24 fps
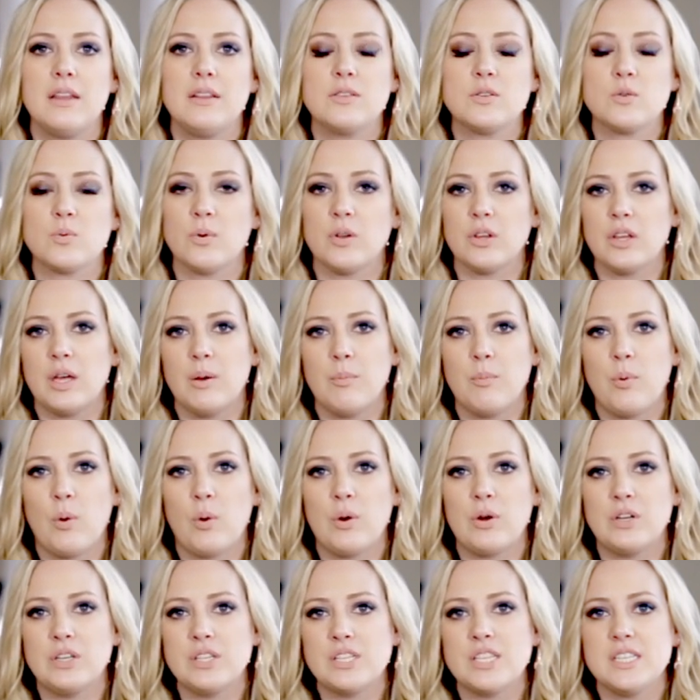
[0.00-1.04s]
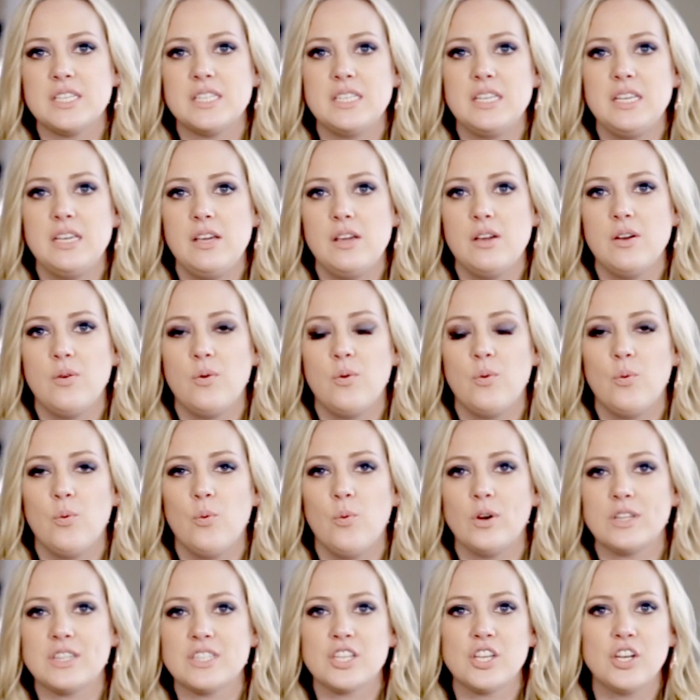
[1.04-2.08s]
It's really important to see
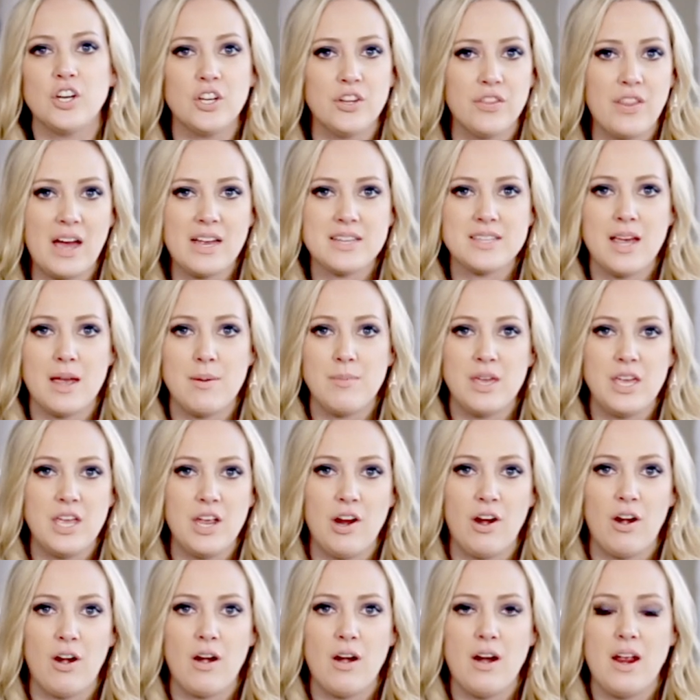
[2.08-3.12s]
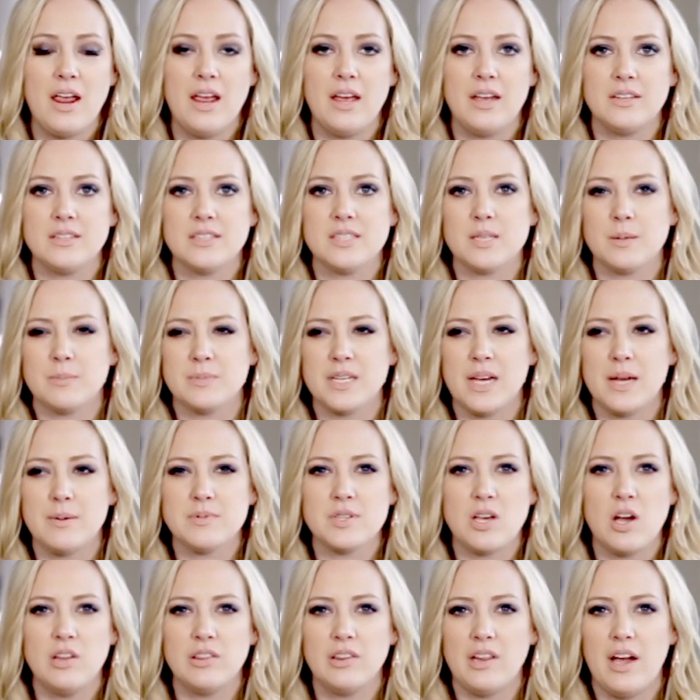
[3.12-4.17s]
what's good that time of year, and
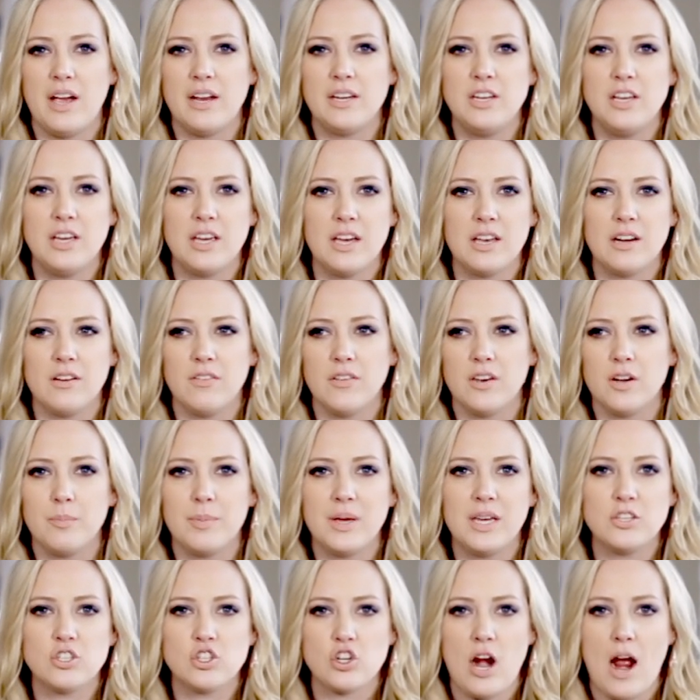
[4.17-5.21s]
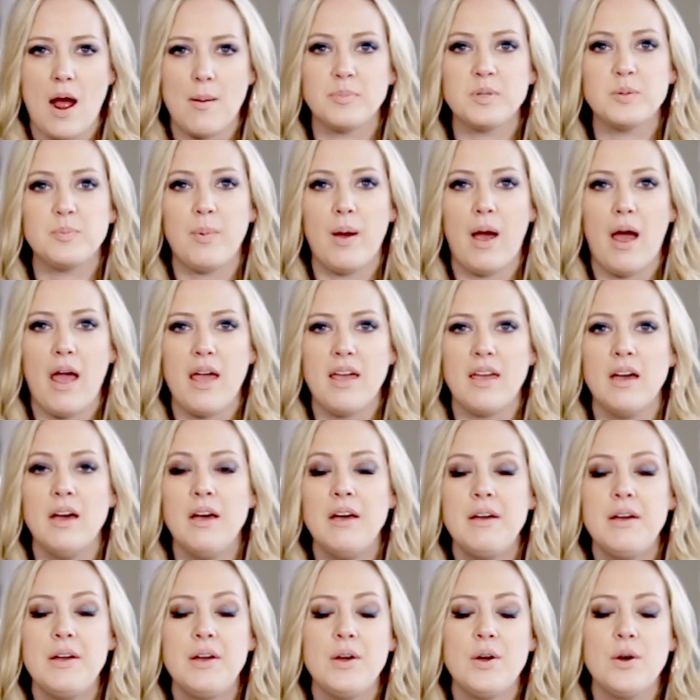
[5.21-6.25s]
sometimes online you get a little bit trapped by
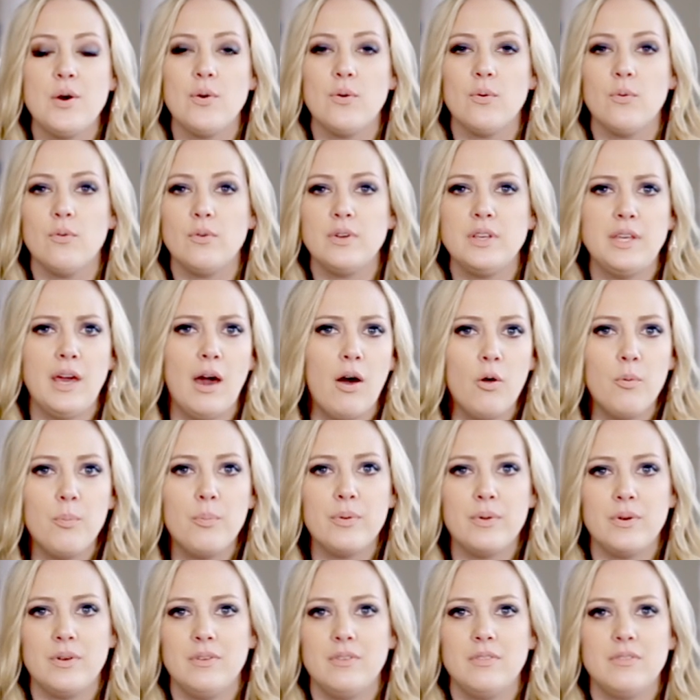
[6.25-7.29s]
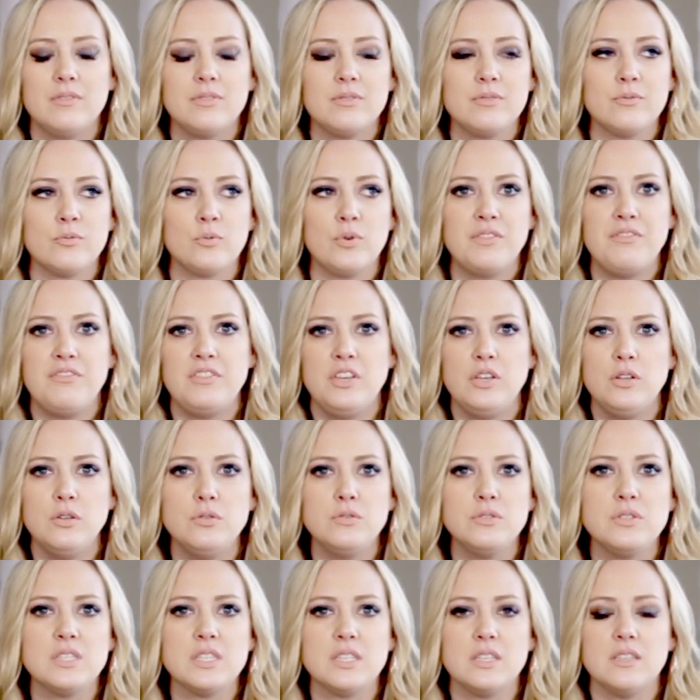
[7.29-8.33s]
Yelp and
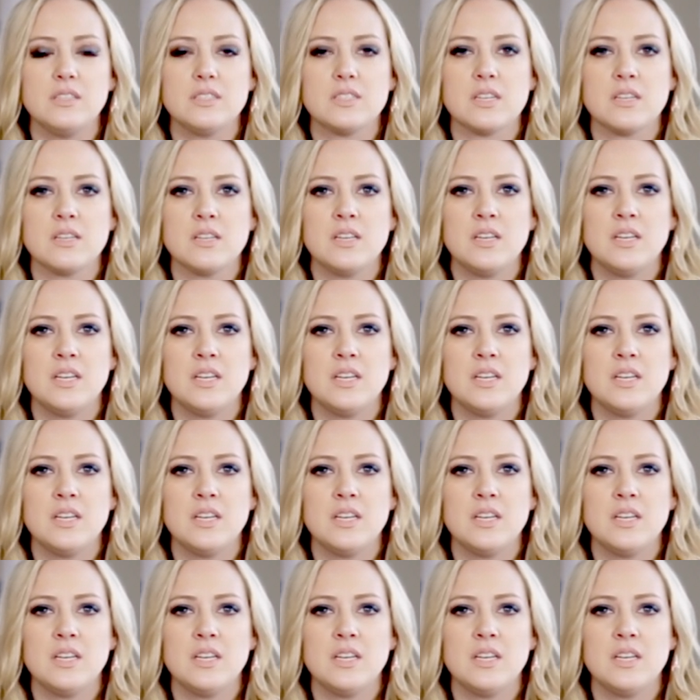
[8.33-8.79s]
reviews, and